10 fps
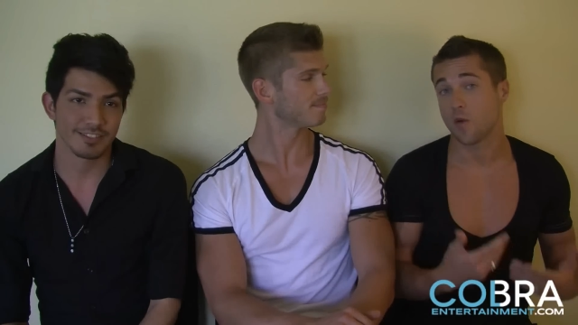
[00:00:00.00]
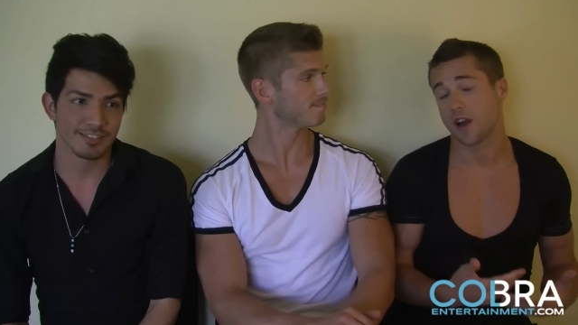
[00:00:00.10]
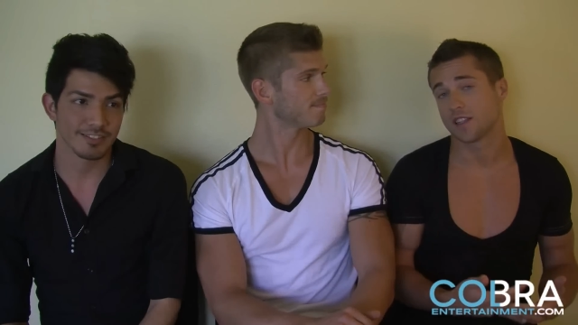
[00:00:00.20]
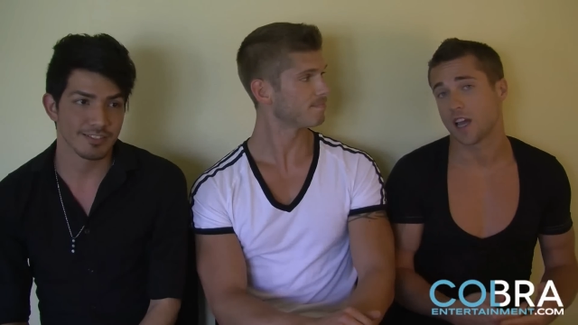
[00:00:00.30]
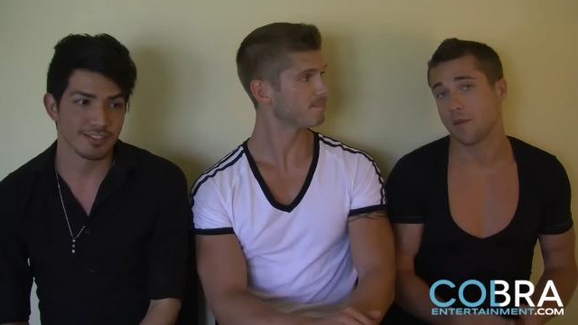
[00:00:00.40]
Speaker 1: where
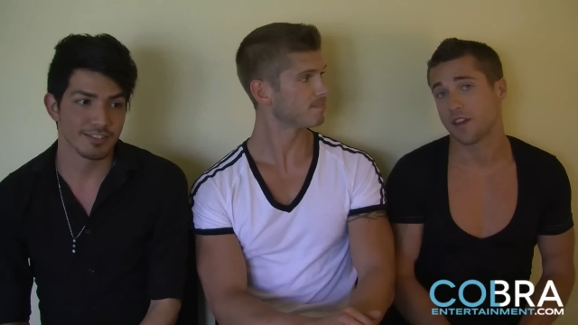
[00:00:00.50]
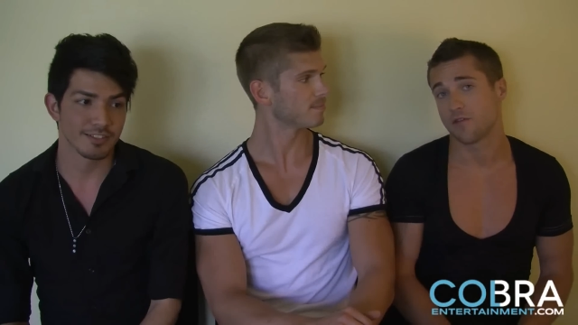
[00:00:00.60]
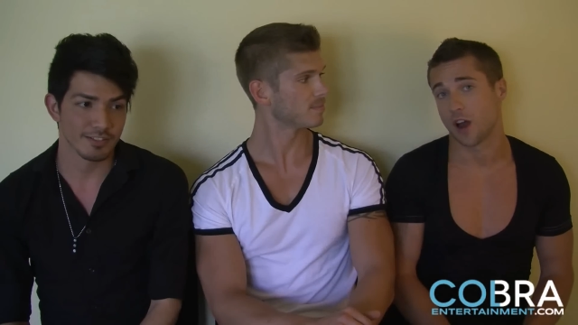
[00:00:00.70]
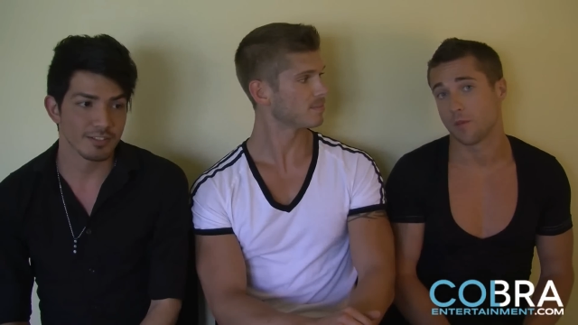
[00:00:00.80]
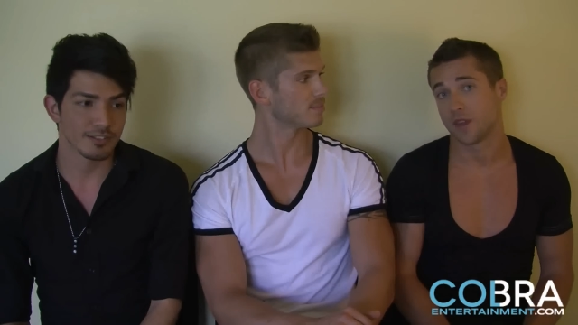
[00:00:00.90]
it's coming
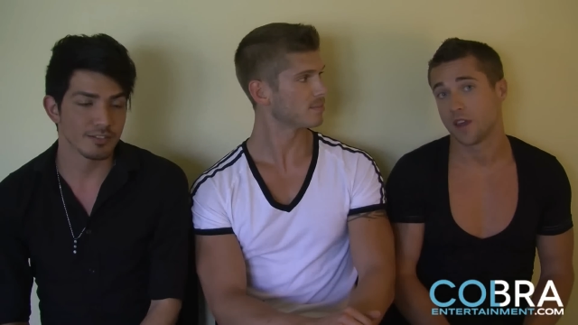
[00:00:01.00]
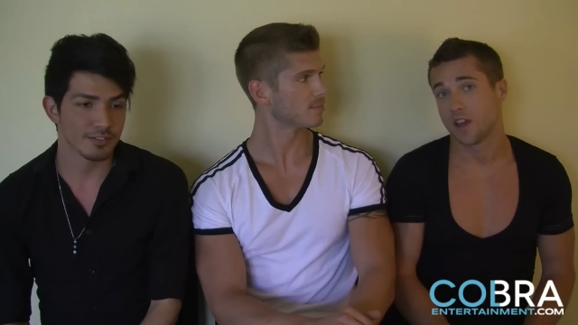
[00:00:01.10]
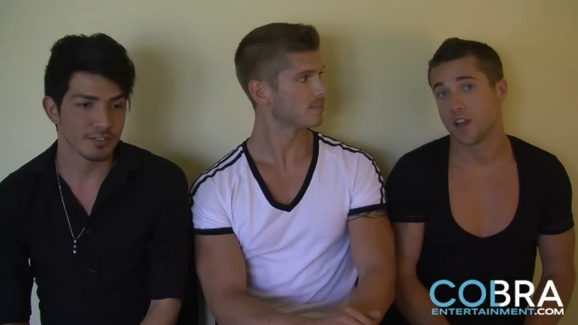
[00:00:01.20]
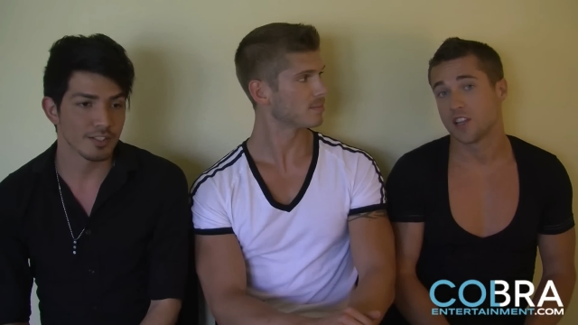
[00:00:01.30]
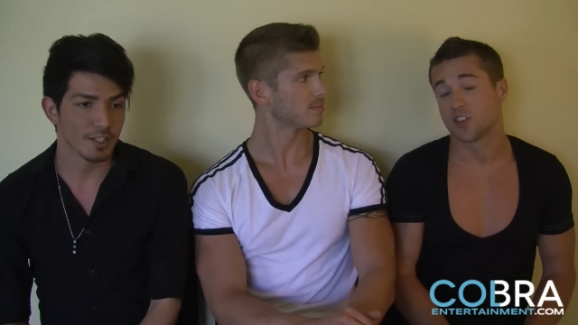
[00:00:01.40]
from.
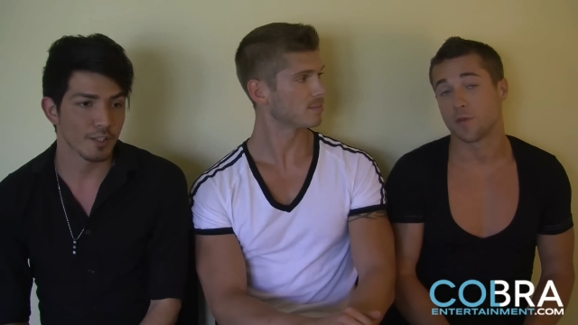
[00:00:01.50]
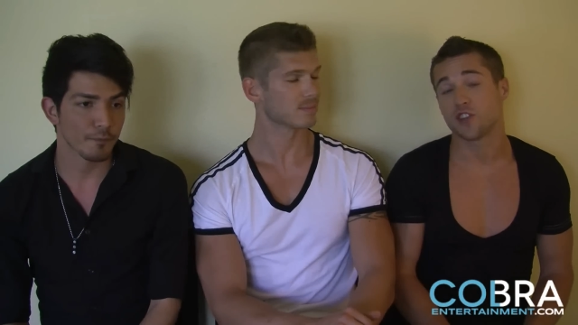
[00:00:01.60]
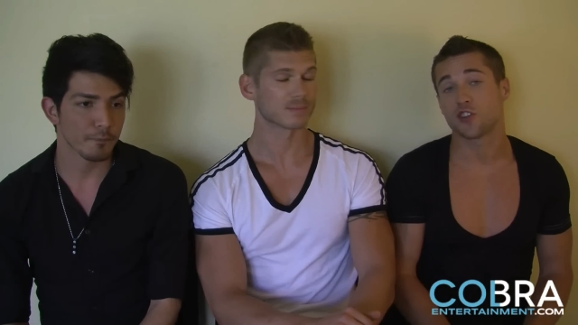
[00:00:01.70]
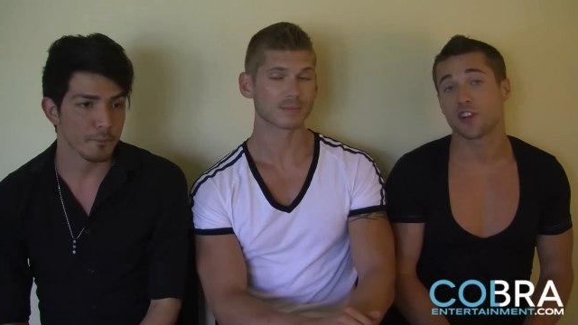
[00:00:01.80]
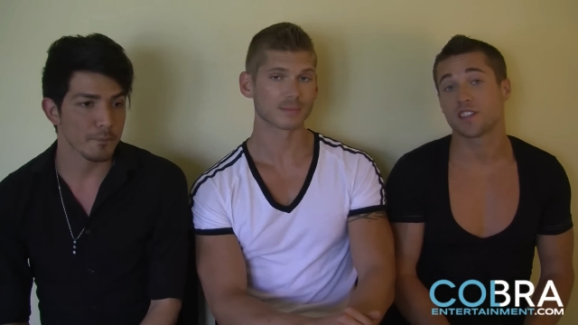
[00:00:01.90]
So be
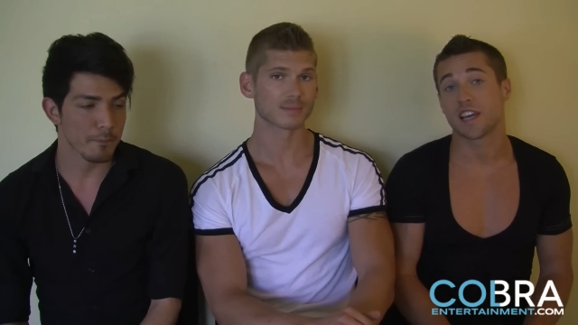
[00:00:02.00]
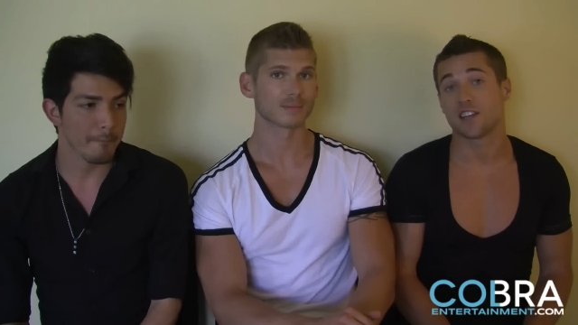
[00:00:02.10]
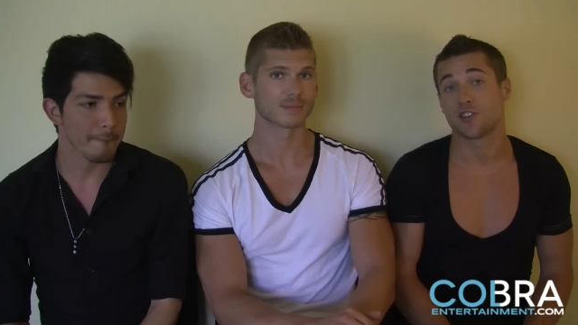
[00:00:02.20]
sure to stay